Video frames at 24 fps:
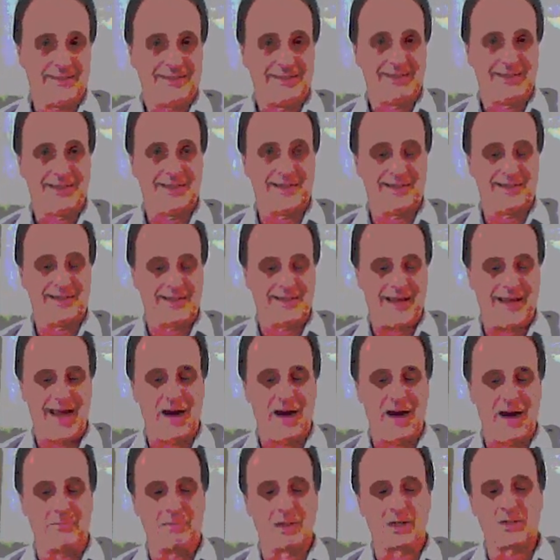
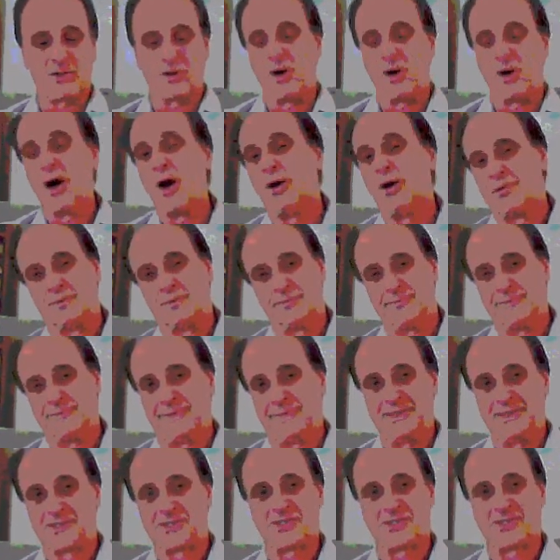How Macron
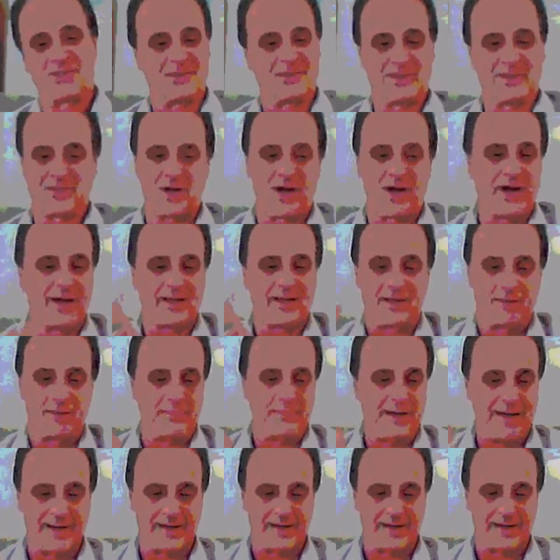is talking
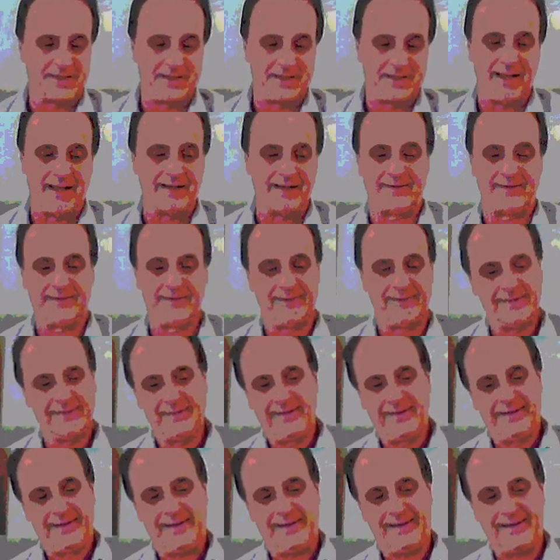about a
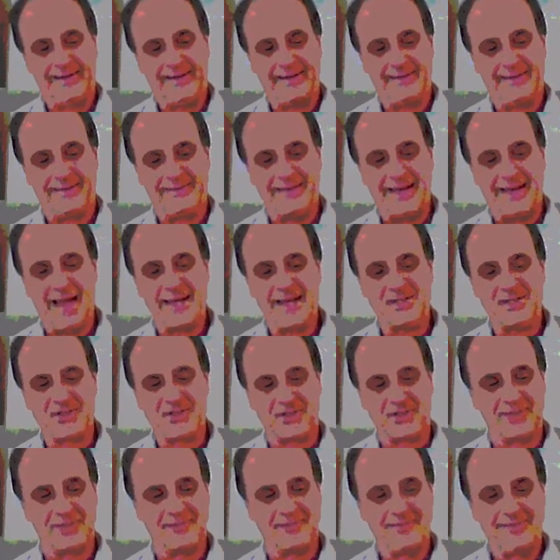
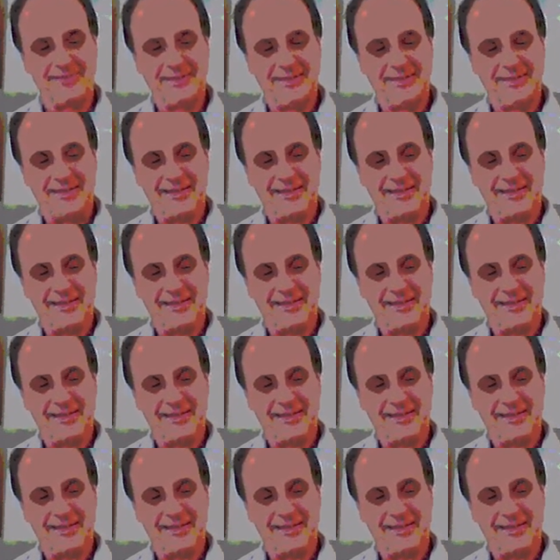10-nation